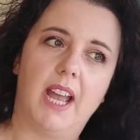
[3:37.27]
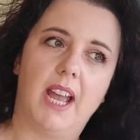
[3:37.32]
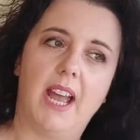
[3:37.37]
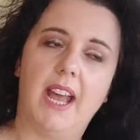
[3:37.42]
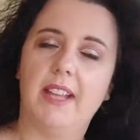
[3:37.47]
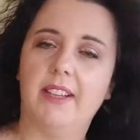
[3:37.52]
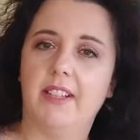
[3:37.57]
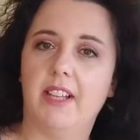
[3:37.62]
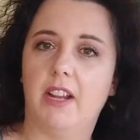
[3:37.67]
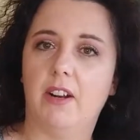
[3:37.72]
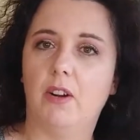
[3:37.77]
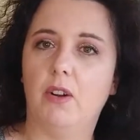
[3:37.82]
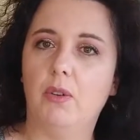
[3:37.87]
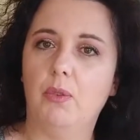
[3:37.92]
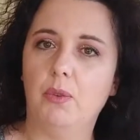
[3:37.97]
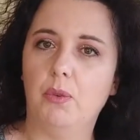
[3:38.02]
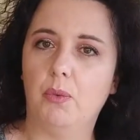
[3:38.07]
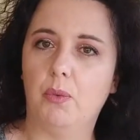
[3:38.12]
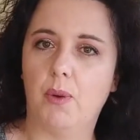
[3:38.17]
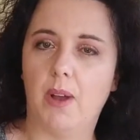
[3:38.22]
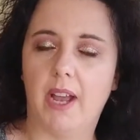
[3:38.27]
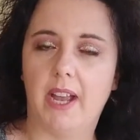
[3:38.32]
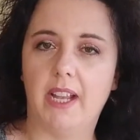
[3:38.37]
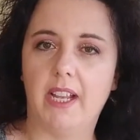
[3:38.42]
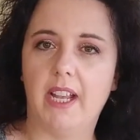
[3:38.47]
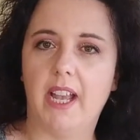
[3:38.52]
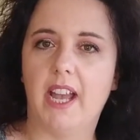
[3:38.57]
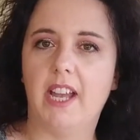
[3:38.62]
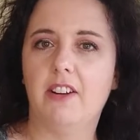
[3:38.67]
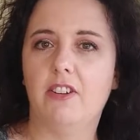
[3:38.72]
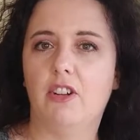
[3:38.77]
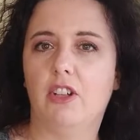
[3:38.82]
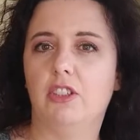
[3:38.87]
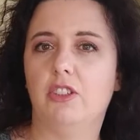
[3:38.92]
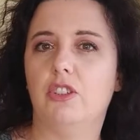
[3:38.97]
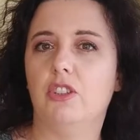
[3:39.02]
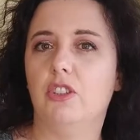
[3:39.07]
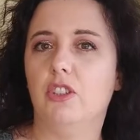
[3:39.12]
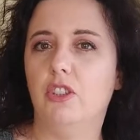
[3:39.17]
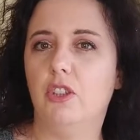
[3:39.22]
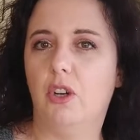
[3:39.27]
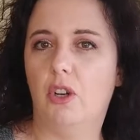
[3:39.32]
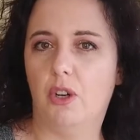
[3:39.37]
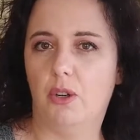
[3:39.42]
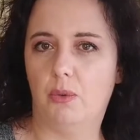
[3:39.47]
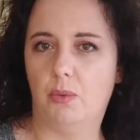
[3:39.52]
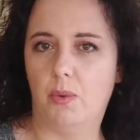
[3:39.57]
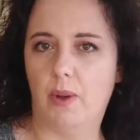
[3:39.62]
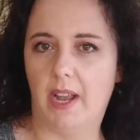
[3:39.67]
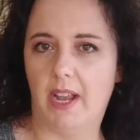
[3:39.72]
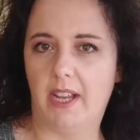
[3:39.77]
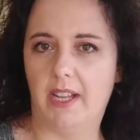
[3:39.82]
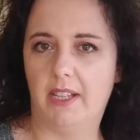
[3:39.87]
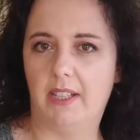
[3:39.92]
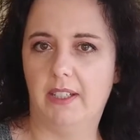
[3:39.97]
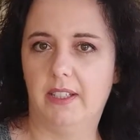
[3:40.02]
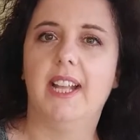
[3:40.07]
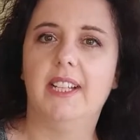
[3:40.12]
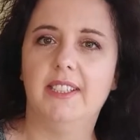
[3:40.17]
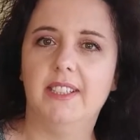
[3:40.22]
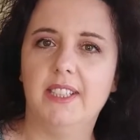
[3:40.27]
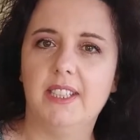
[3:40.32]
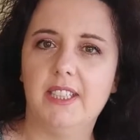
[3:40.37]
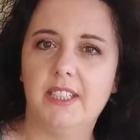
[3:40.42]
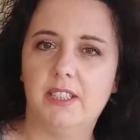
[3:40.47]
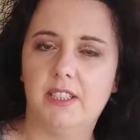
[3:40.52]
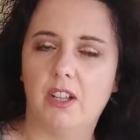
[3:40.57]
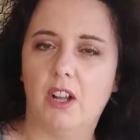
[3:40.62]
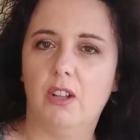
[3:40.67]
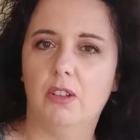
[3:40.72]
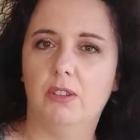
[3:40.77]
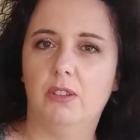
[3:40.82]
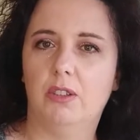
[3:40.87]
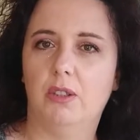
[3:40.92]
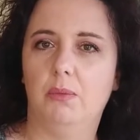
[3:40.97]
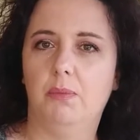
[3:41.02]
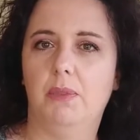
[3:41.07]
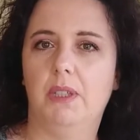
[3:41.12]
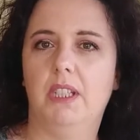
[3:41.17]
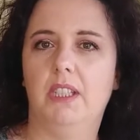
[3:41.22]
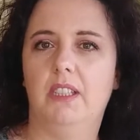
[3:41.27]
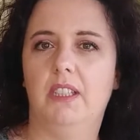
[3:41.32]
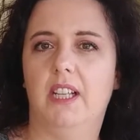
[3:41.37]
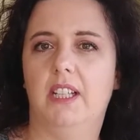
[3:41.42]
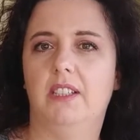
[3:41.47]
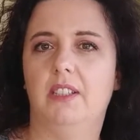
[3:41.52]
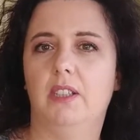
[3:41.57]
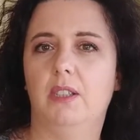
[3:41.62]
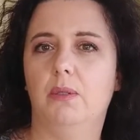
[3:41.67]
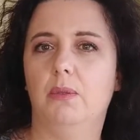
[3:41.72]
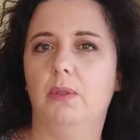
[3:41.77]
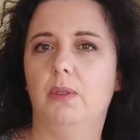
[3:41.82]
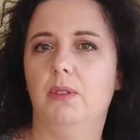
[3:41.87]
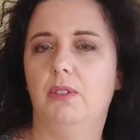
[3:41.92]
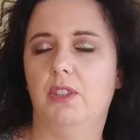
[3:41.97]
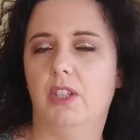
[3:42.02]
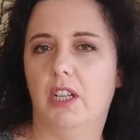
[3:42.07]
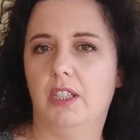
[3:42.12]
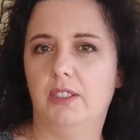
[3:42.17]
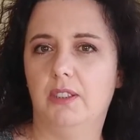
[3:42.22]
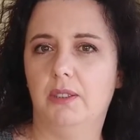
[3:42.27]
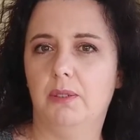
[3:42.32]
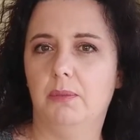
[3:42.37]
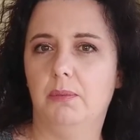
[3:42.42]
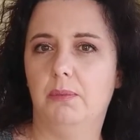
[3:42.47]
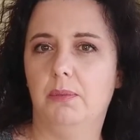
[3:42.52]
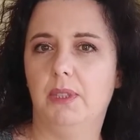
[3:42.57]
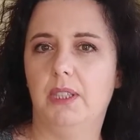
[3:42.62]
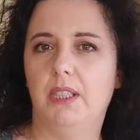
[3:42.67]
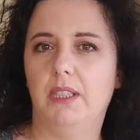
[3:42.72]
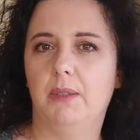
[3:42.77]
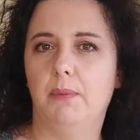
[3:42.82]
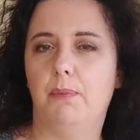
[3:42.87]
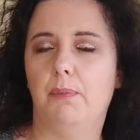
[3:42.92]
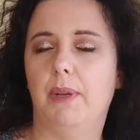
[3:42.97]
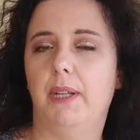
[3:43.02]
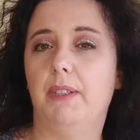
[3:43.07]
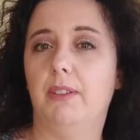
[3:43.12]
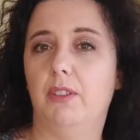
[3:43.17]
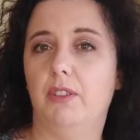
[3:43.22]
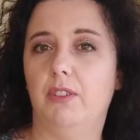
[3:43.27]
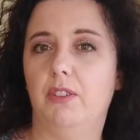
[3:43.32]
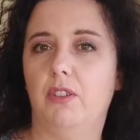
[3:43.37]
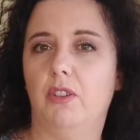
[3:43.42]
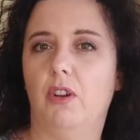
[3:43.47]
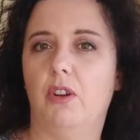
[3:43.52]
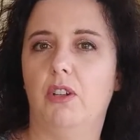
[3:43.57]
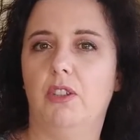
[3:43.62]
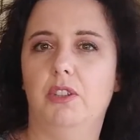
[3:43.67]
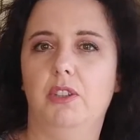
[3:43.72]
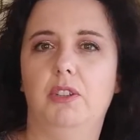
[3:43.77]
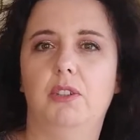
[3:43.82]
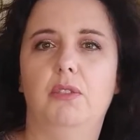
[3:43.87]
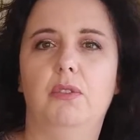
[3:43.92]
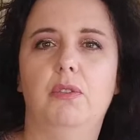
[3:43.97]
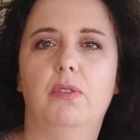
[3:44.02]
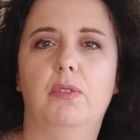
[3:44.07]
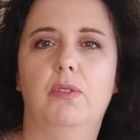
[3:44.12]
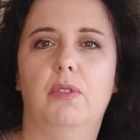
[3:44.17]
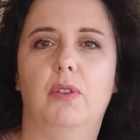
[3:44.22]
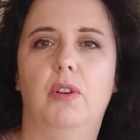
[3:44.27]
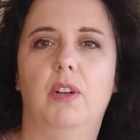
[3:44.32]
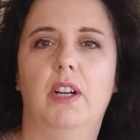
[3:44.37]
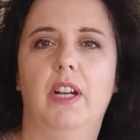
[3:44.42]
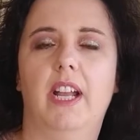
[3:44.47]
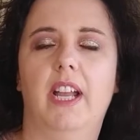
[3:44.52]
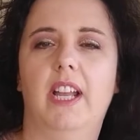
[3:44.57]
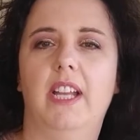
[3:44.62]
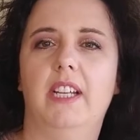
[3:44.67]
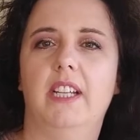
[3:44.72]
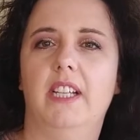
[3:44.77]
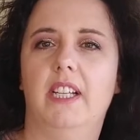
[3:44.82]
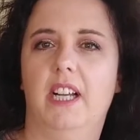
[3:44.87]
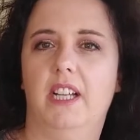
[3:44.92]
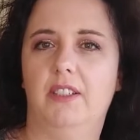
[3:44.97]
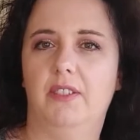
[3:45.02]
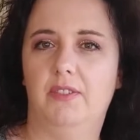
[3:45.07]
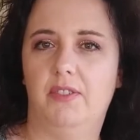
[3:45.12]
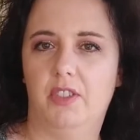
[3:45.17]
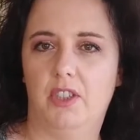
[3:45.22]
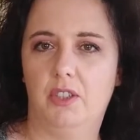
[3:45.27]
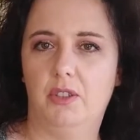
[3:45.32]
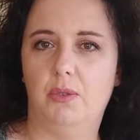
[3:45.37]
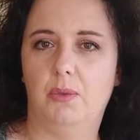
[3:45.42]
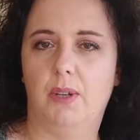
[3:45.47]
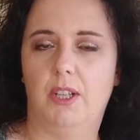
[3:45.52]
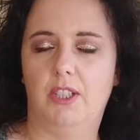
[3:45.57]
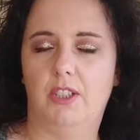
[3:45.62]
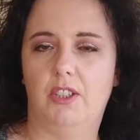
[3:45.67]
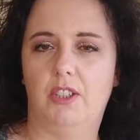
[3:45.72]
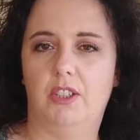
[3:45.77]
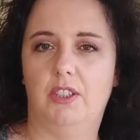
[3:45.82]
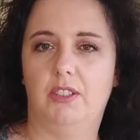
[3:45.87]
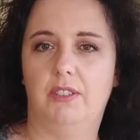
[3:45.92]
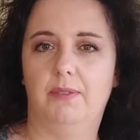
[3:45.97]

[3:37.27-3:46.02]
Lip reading: at their own way and not your way. And this also means that he will not be dependent on you for any kind of situation.